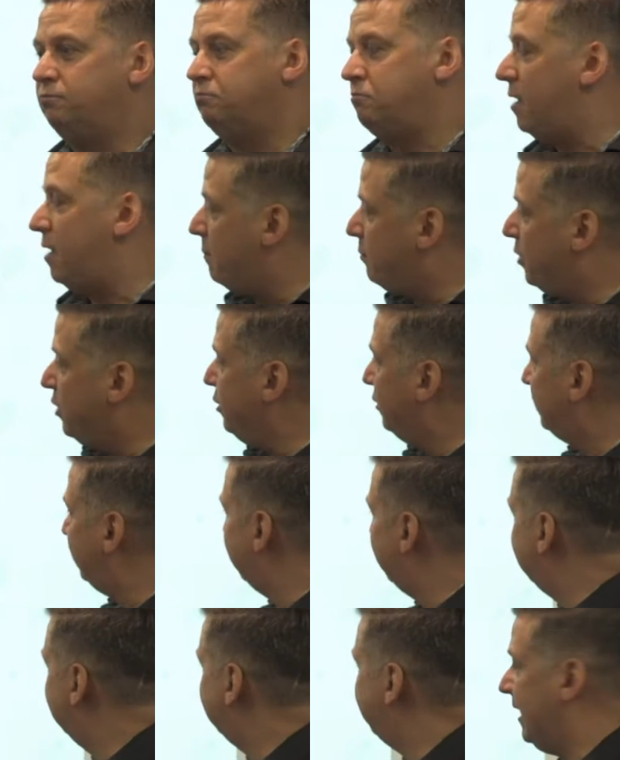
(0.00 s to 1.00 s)
I'm going to use
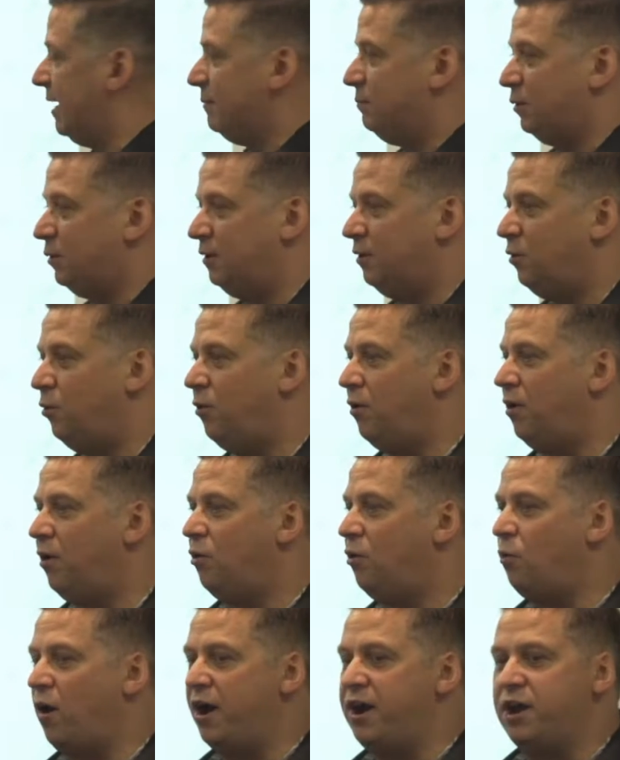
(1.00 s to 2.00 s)
this example.
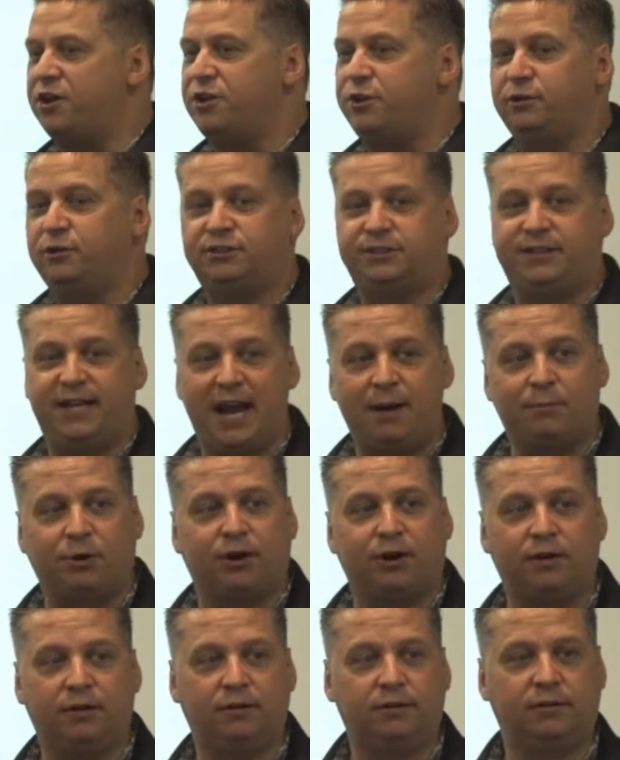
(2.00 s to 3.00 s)
Why not use Yammer
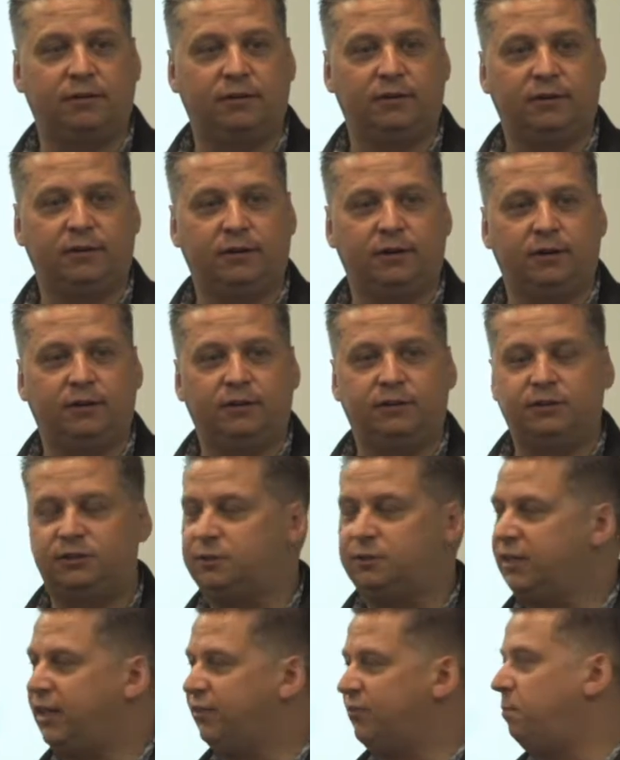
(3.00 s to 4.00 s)

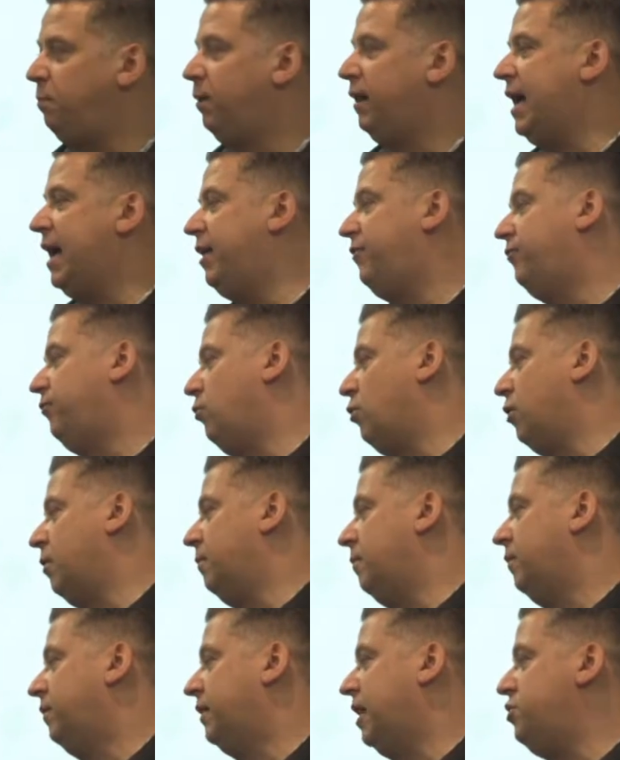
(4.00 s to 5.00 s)
to give a
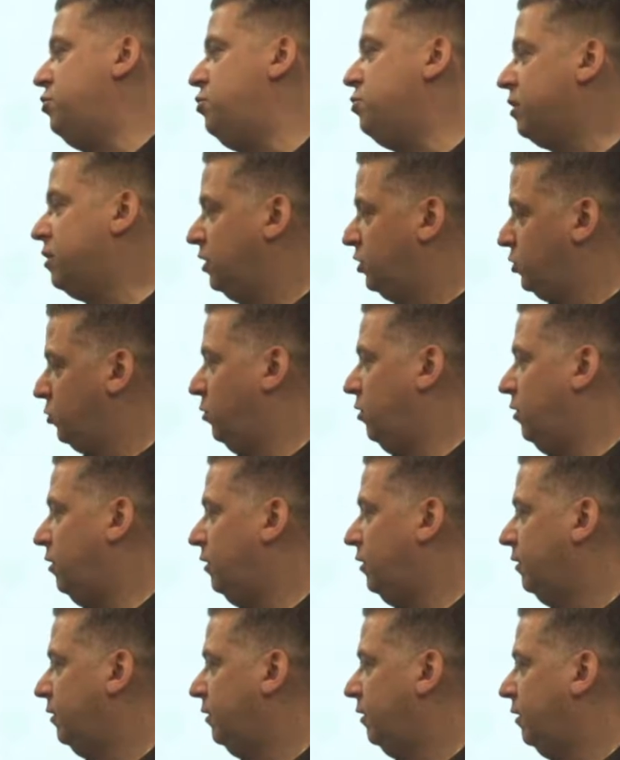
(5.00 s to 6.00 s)
platform that you control
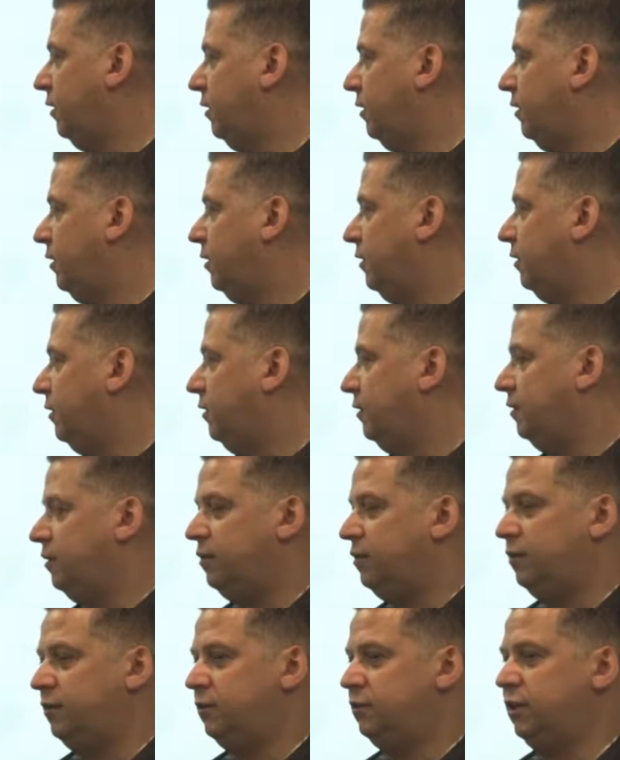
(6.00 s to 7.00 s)

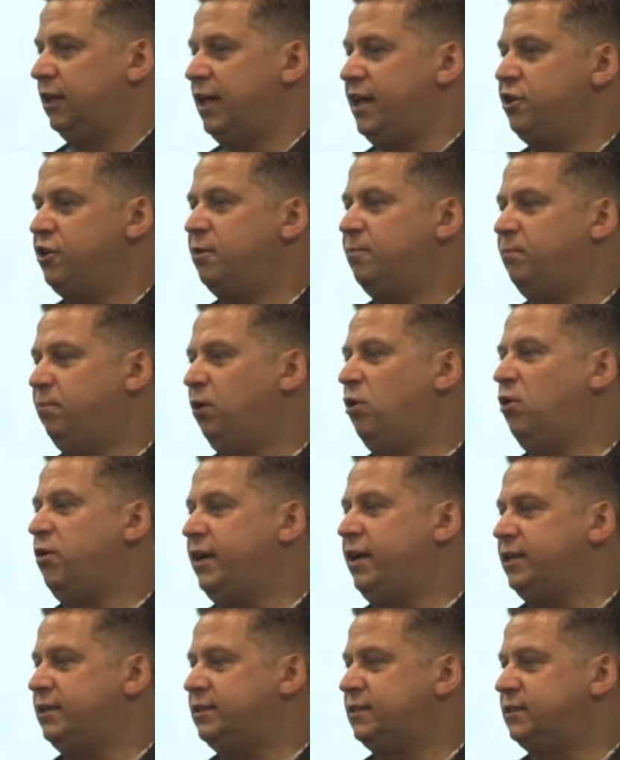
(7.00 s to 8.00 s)
to let your
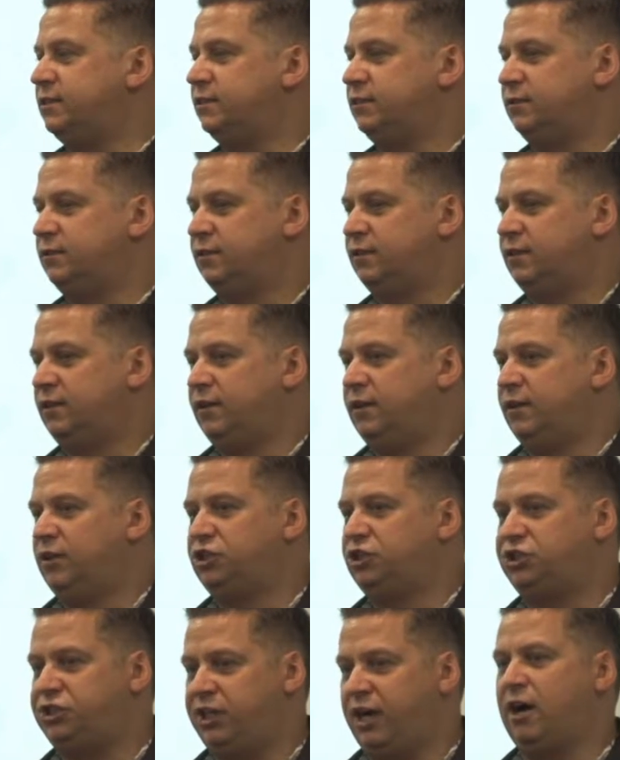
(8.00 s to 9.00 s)
employees
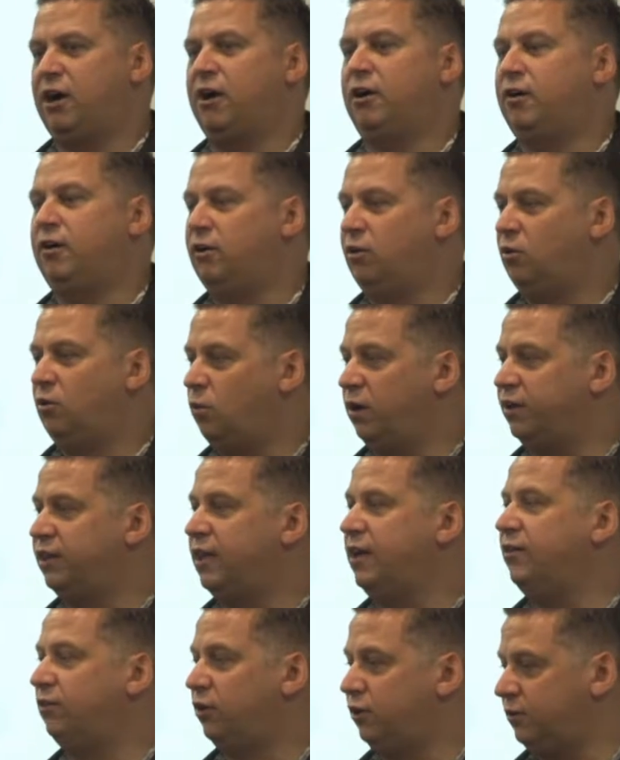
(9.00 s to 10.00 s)
share what
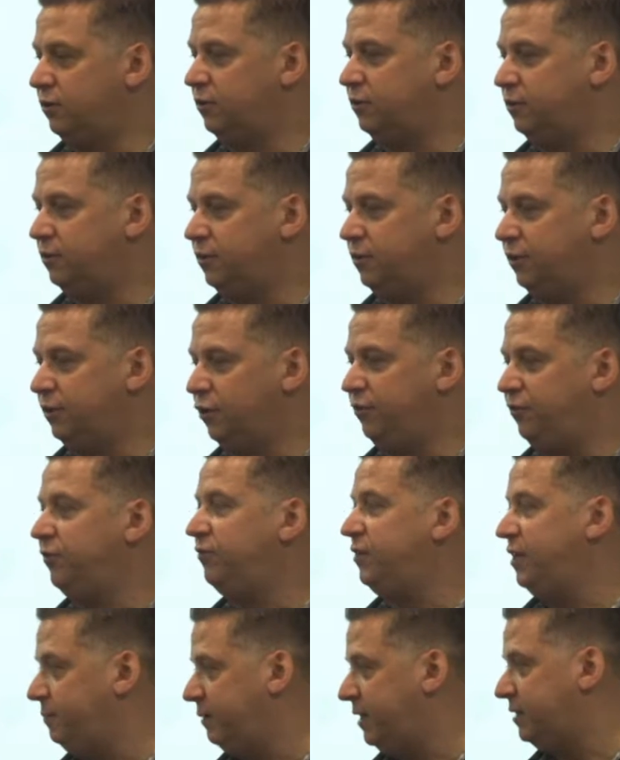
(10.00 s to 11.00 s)
they've learned in their
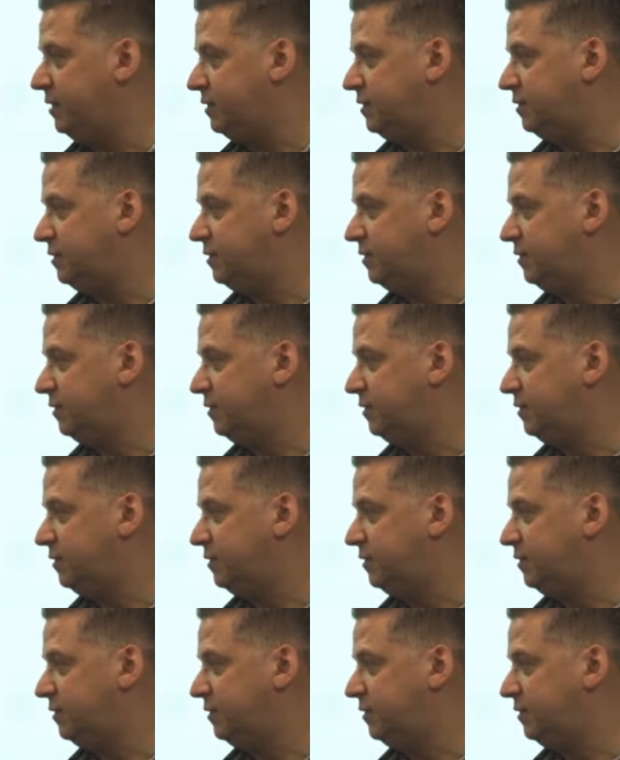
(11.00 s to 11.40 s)
15 minutes?